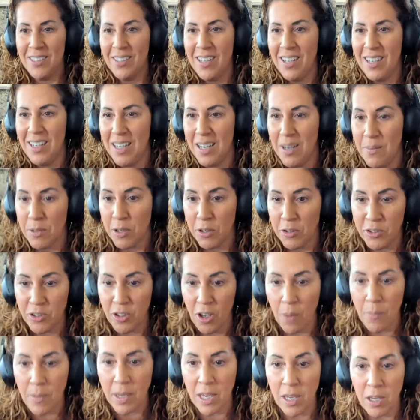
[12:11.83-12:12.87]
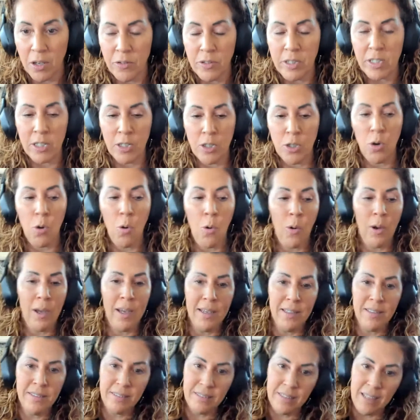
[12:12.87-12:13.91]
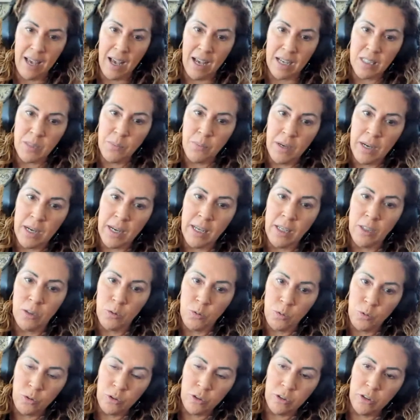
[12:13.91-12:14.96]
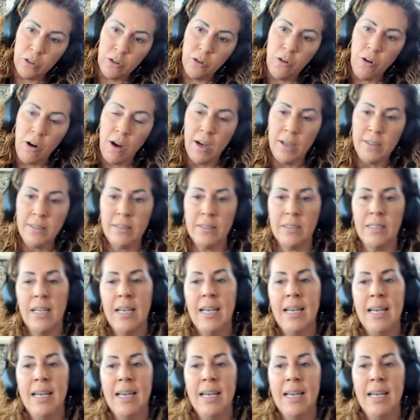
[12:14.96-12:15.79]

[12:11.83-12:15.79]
You saw me using toys as my lure across,